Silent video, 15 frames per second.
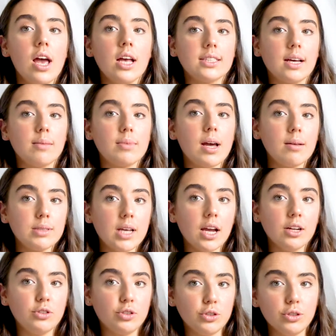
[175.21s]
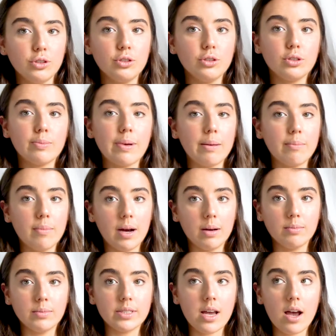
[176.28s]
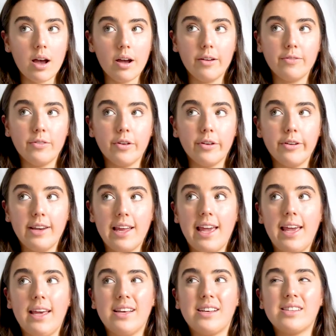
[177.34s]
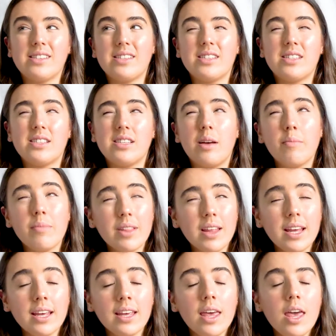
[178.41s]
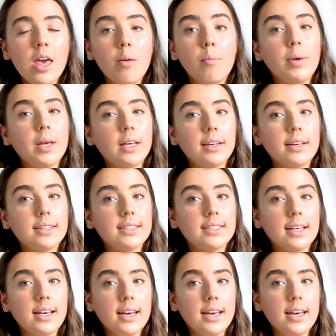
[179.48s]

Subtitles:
sometimes I do use my mum's iPhone X something, because